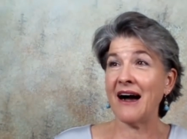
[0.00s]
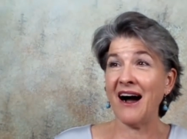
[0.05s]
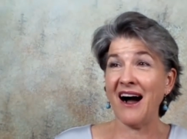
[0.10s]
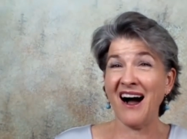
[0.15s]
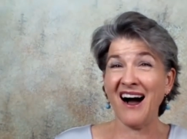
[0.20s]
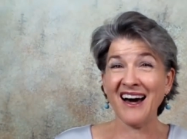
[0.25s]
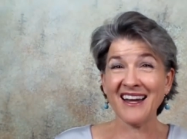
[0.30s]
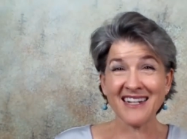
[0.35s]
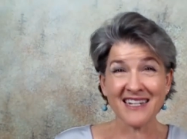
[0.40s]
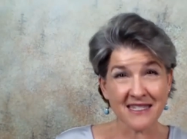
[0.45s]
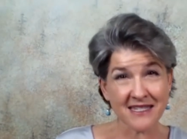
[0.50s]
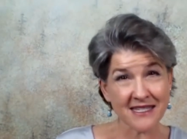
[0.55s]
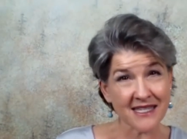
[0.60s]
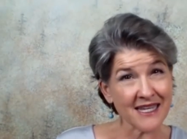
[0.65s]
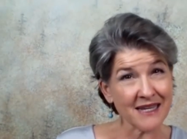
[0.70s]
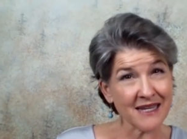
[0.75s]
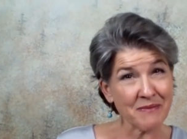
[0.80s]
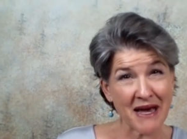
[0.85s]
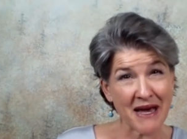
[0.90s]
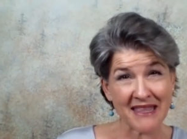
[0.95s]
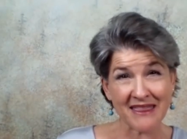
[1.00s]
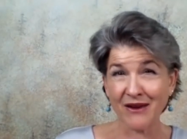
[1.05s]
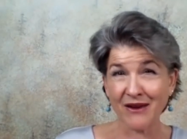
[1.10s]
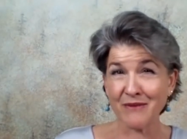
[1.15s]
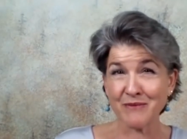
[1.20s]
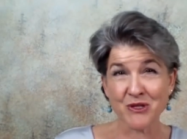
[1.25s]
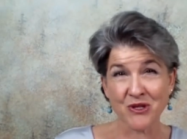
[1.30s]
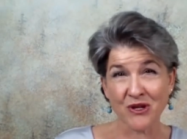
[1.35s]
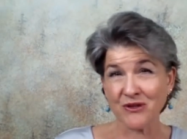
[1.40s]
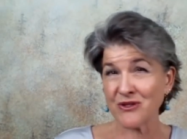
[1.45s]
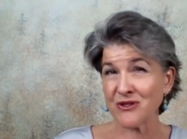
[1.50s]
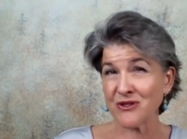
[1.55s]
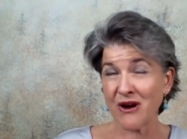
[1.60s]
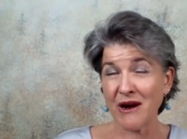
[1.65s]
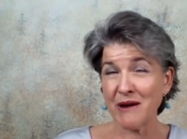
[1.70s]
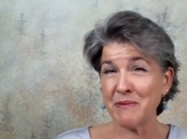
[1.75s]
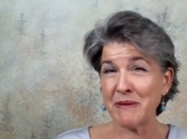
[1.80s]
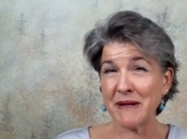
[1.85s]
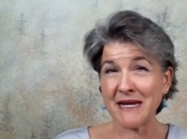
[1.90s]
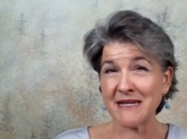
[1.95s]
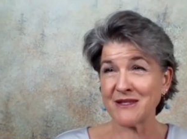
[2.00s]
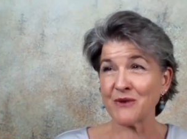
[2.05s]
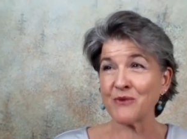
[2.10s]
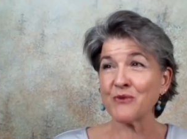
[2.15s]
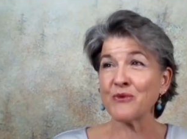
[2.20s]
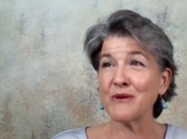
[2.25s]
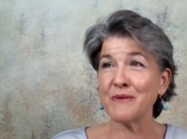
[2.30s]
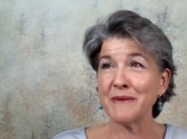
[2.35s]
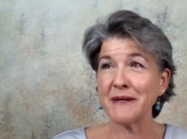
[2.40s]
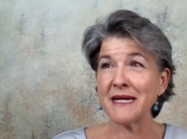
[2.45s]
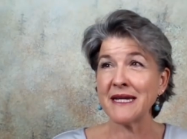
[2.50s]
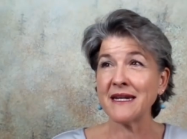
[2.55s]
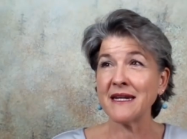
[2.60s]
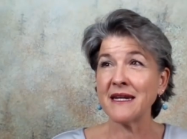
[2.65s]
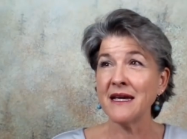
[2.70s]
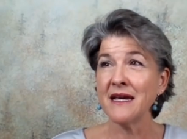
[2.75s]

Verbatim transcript: honestly, Matthew, I'm so sorry, but as a woman,